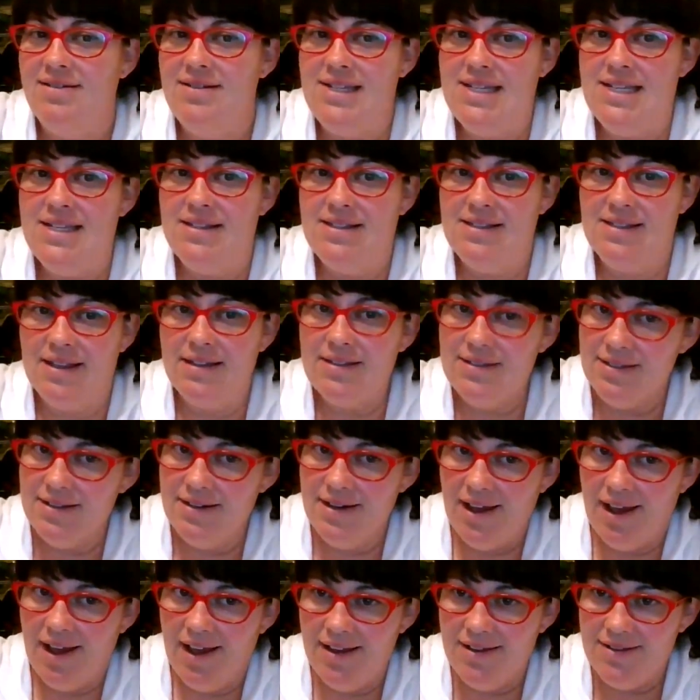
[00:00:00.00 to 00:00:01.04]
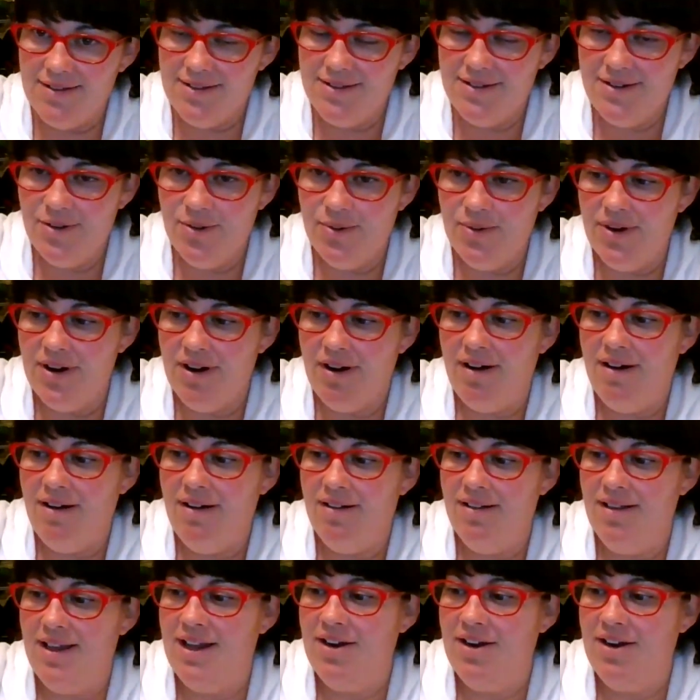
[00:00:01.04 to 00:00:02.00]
desensitized to it all.